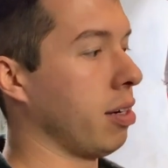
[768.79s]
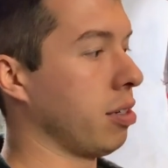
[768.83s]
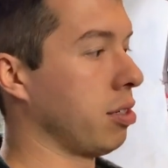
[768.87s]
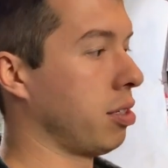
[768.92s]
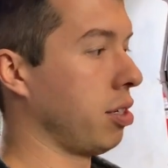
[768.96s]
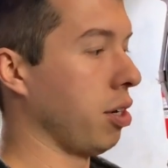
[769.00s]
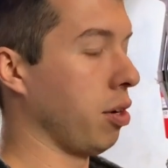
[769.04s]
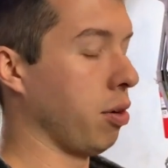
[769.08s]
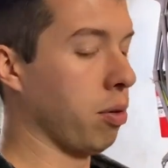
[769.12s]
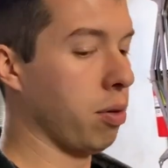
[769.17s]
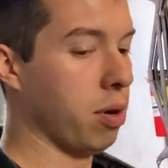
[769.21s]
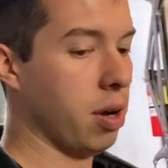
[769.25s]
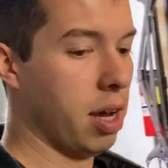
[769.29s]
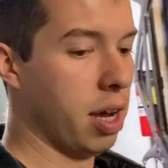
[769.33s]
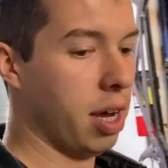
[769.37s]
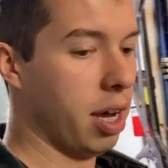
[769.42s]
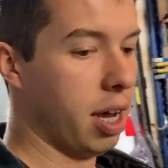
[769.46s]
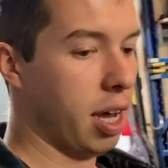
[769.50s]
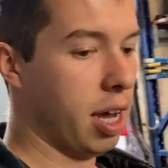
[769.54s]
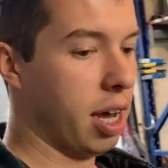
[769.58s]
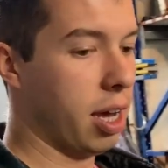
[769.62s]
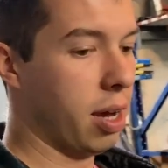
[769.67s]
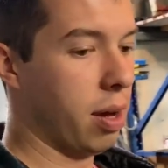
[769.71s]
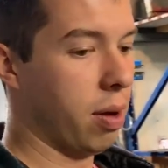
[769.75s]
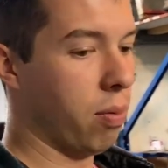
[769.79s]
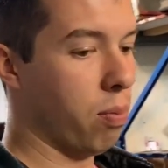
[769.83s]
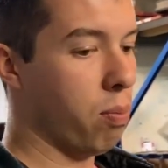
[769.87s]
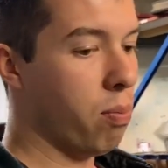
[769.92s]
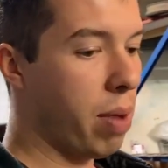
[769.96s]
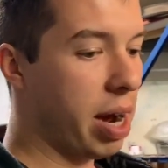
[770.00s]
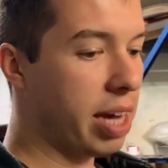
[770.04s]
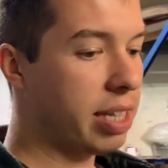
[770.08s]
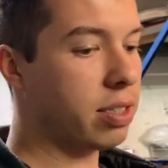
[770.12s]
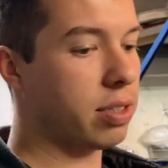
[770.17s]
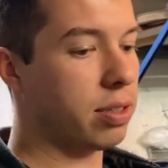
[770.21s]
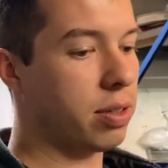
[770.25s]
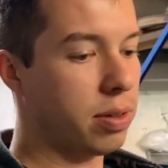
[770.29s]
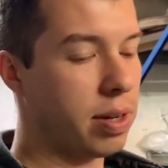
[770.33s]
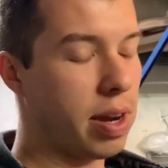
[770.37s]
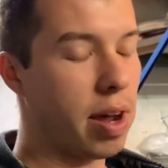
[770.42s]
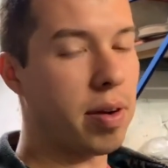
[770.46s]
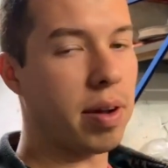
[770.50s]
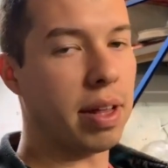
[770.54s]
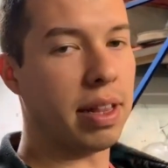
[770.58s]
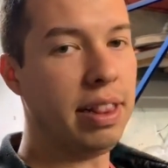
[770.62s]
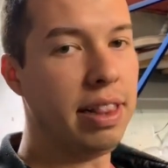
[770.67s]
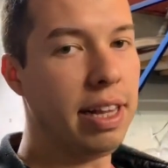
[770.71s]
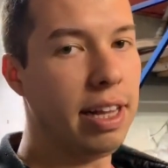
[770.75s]
So might slow down
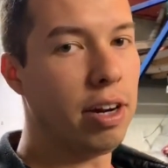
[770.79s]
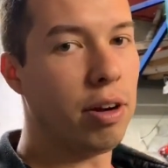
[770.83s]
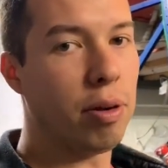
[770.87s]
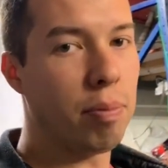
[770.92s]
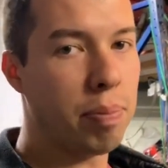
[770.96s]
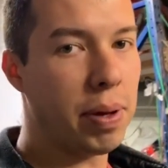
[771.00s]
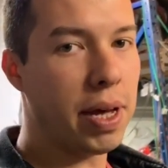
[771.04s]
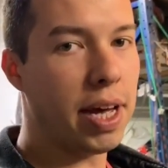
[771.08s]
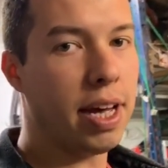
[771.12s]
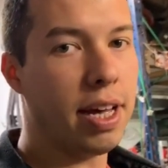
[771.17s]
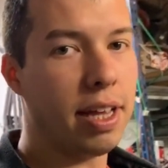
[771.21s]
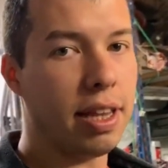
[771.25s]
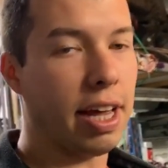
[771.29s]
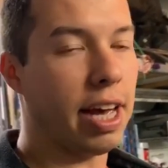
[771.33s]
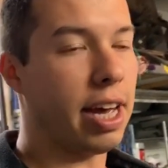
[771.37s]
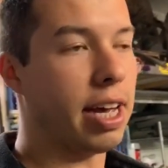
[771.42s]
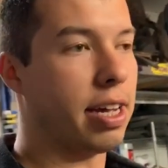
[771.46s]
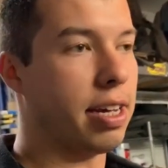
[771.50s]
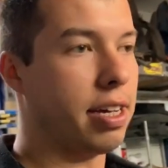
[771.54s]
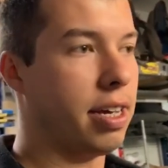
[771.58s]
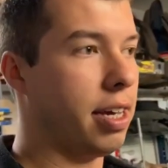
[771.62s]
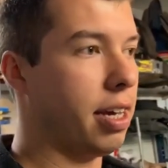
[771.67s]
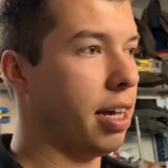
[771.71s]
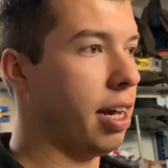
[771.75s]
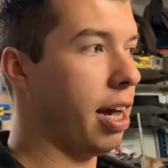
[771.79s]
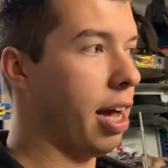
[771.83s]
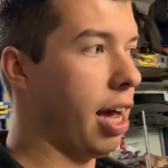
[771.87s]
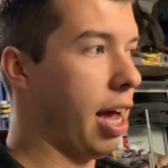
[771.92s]
a little bit. Like